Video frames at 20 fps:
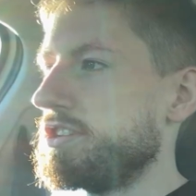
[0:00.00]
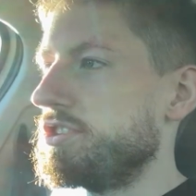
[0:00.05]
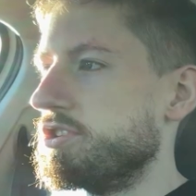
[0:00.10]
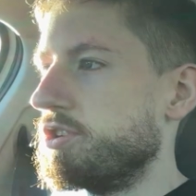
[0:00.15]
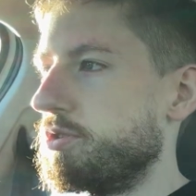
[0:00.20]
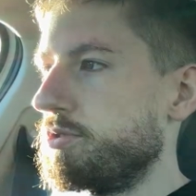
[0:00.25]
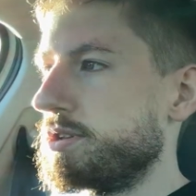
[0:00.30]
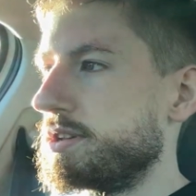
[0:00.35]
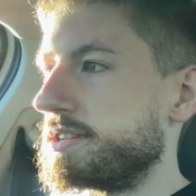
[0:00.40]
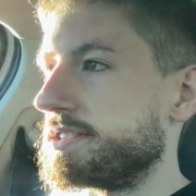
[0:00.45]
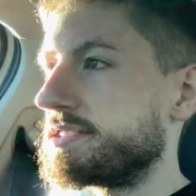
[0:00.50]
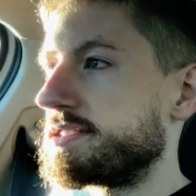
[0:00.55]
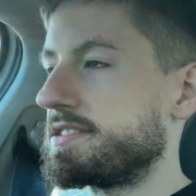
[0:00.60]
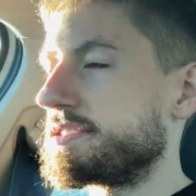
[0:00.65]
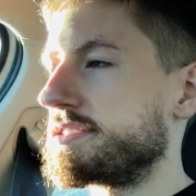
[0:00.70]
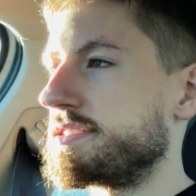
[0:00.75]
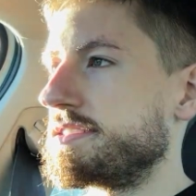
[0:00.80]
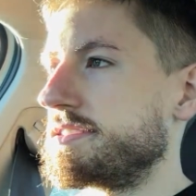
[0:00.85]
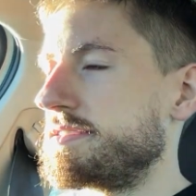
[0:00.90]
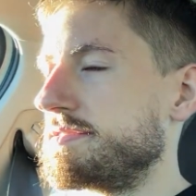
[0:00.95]

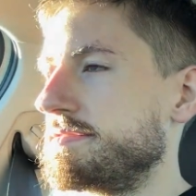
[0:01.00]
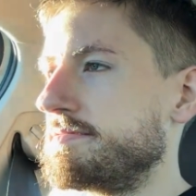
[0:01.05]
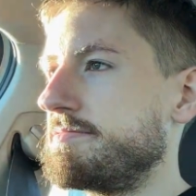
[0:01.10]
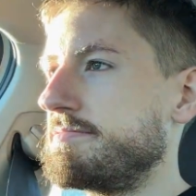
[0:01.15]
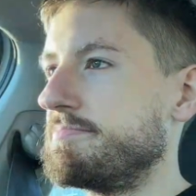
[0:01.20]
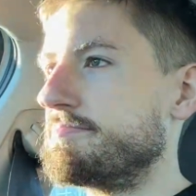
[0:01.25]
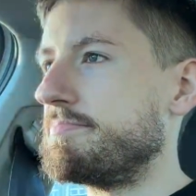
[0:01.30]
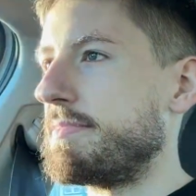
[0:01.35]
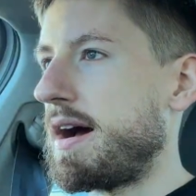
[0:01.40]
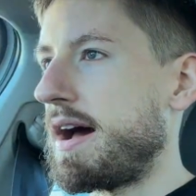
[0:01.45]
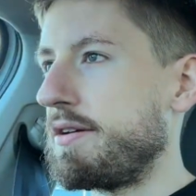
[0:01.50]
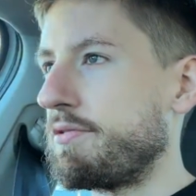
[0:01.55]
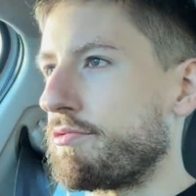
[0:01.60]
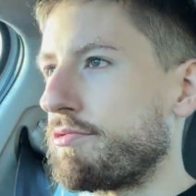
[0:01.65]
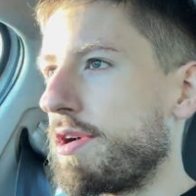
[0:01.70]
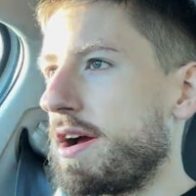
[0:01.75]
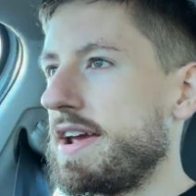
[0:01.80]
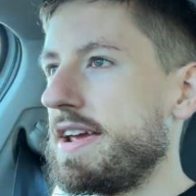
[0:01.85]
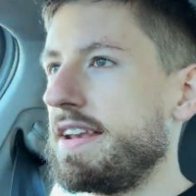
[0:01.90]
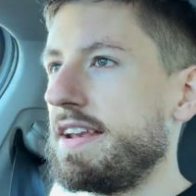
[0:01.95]
notice my
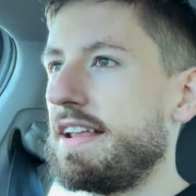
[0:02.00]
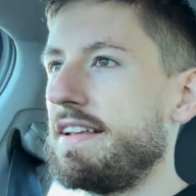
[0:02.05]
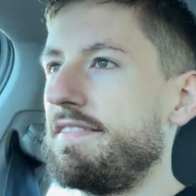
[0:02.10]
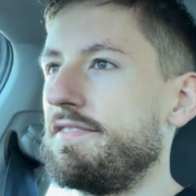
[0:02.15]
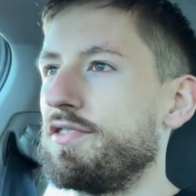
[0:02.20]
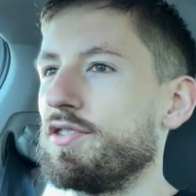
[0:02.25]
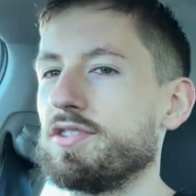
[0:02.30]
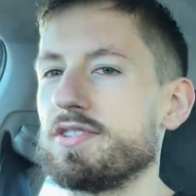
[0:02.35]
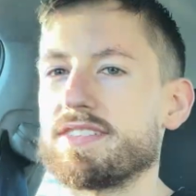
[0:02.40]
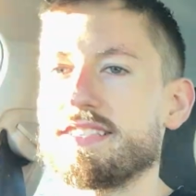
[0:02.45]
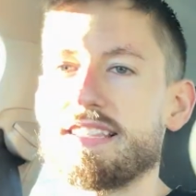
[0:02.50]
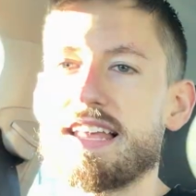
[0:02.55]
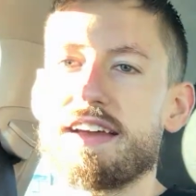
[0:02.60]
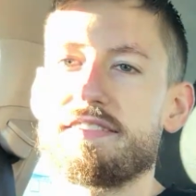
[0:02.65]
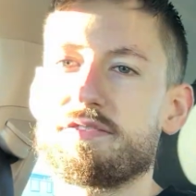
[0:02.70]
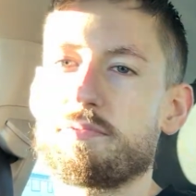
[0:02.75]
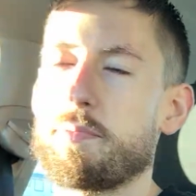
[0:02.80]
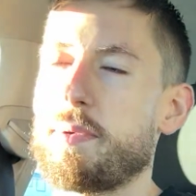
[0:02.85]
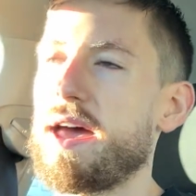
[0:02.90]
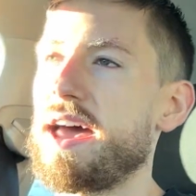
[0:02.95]
right versus
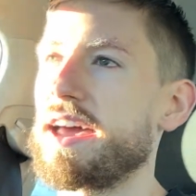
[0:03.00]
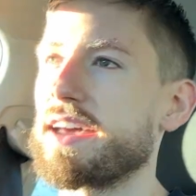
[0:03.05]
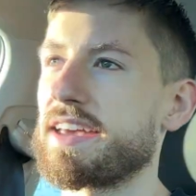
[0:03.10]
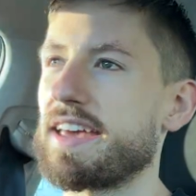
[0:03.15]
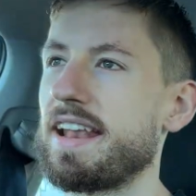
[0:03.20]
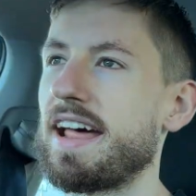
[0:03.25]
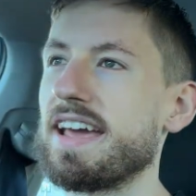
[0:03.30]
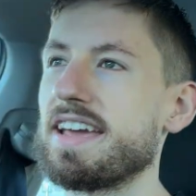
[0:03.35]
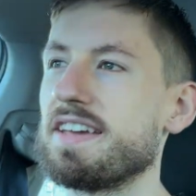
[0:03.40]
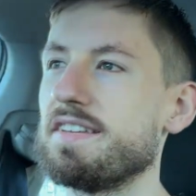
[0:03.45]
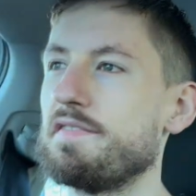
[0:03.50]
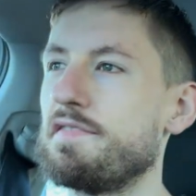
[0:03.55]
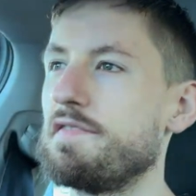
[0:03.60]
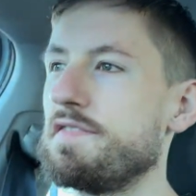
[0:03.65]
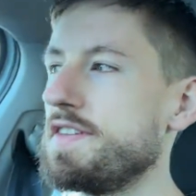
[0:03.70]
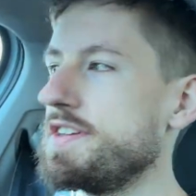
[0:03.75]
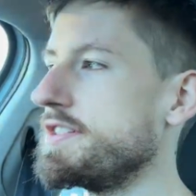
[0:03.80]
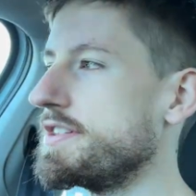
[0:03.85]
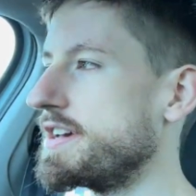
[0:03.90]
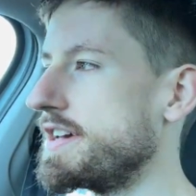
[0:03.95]
left pec, and I can
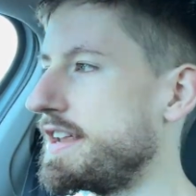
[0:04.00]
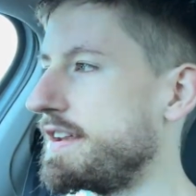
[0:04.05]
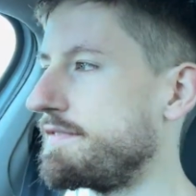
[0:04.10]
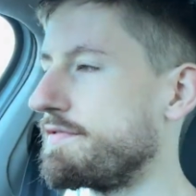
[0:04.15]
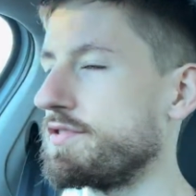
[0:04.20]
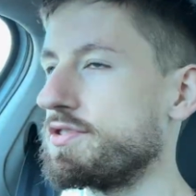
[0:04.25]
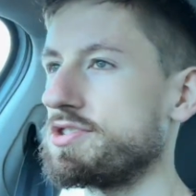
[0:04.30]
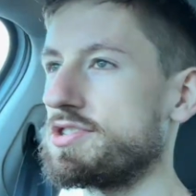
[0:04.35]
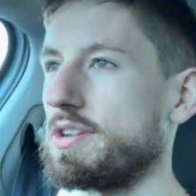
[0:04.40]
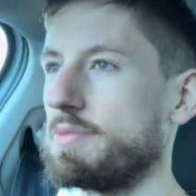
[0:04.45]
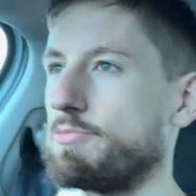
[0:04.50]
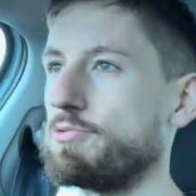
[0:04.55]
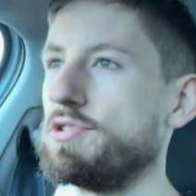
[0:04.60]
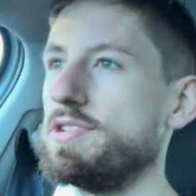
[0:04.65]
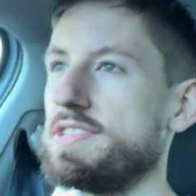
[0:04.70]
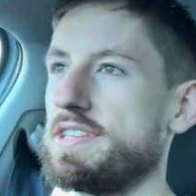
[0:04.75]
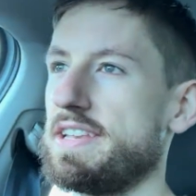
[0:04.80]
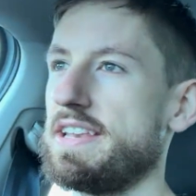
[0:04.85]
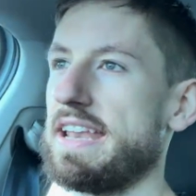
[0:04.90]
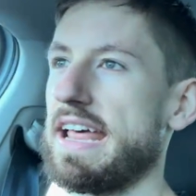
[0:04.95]
feel it, and for some
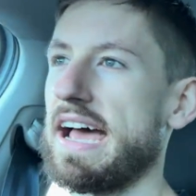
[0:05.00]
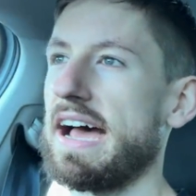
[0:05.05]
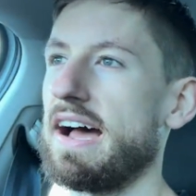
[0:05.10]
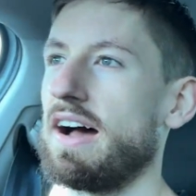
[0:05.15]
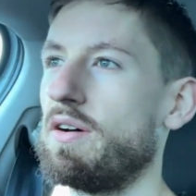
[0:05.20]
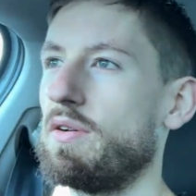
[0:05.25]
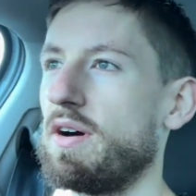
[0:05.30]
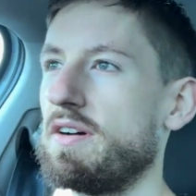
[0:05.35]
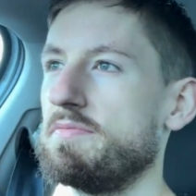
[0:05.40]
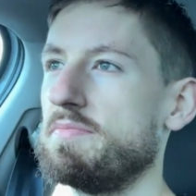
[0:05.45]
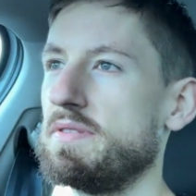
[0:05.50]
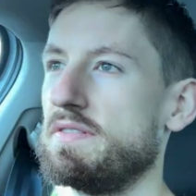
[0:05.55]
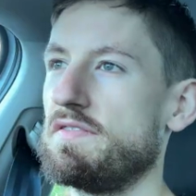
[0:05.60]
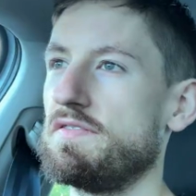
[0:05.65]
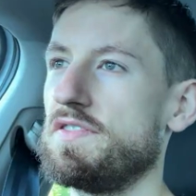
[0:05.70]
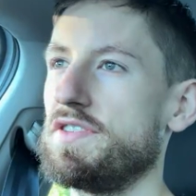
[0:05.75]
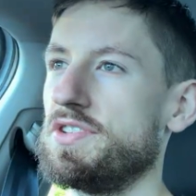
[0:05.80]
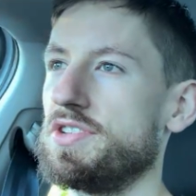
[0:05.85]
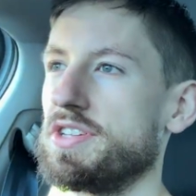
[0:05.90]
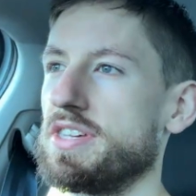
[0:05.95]
reason now I've been
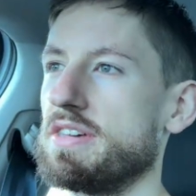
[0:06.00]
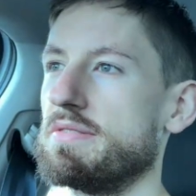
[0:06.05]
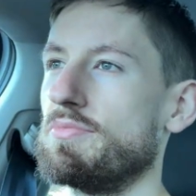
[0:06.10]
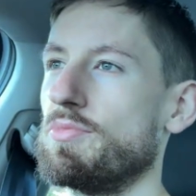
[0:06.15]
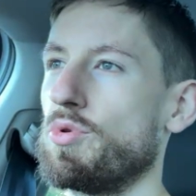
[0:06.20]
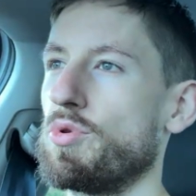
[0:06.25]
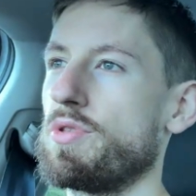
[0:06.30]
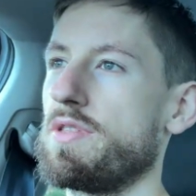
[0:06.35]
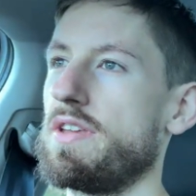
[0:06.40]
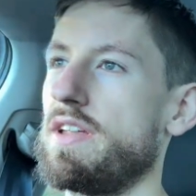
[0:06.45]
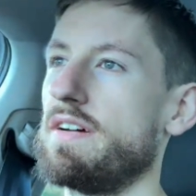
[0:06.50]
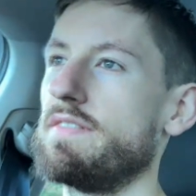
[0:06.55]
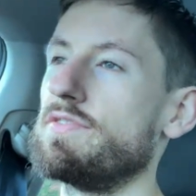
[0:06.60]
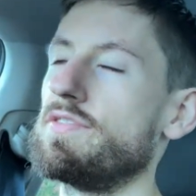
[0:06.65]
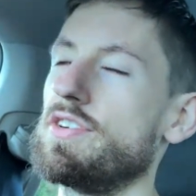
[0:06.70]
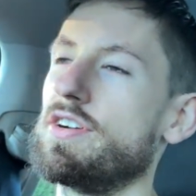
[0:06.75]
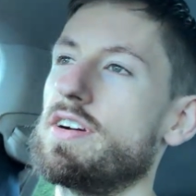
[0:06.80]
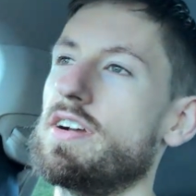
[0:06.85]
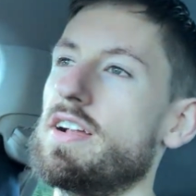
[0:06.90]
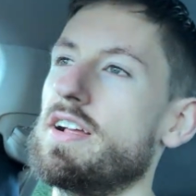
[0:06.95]
feeling it more than
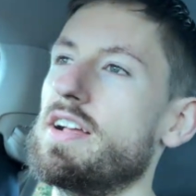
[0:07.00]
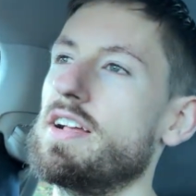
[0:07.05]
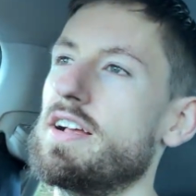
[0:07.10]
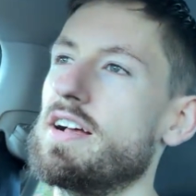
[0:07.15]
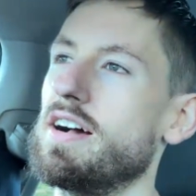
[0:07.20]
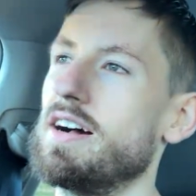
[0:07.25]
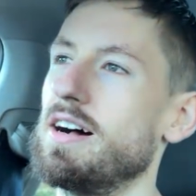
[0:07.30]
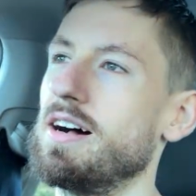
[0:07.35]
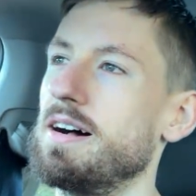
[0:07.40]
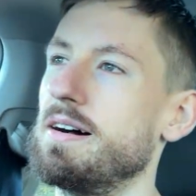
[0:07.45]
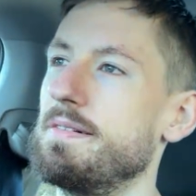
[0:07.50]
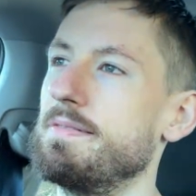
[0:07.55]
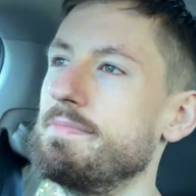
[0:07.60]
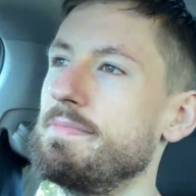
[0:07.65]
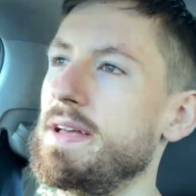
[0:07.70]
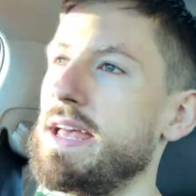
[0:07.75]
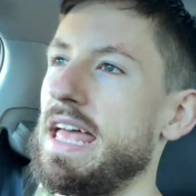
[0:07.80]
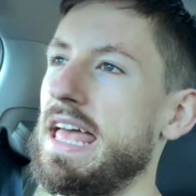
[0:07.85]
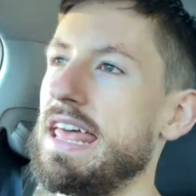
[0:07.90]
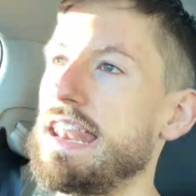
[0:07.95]
ever.
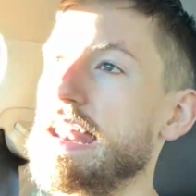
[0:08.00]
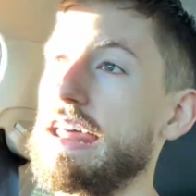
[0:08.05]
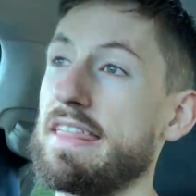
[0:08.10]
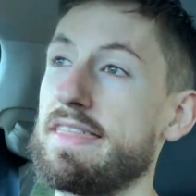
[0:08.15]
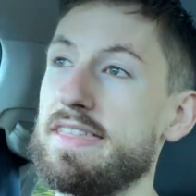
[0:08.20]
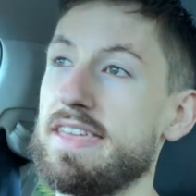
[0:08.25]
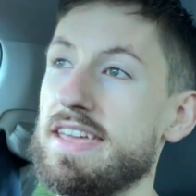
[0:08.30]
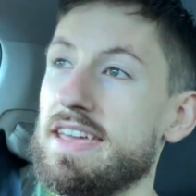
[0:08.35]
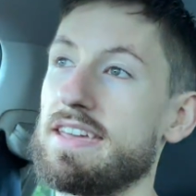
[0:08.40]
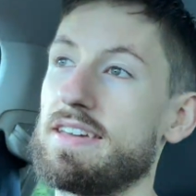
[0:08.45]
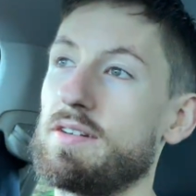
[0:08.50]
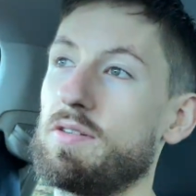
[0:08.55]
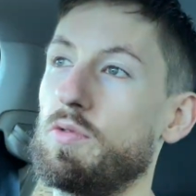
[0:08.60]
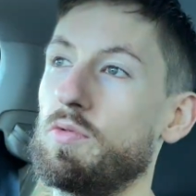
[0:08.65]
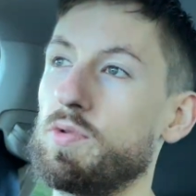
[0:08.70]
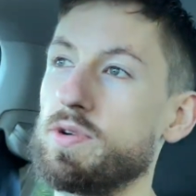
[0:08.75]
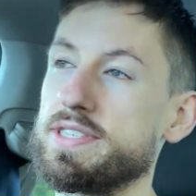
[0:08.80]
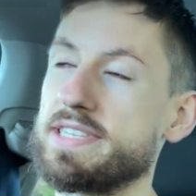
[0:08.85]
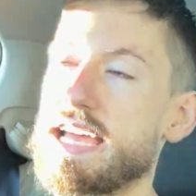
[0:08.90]
And I think what's